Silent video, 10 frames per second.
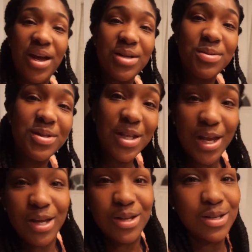mashed
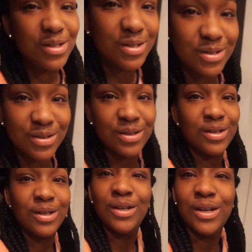potatoes.
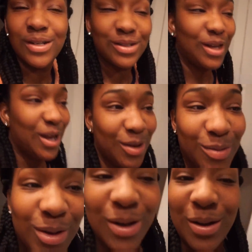And
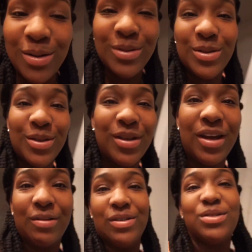what else?
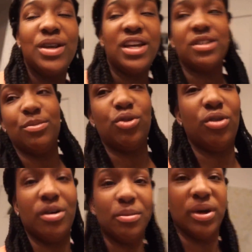I wish we had some
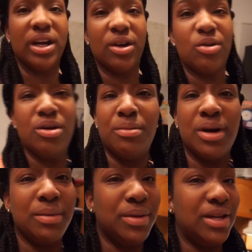cornbread. Cornbread be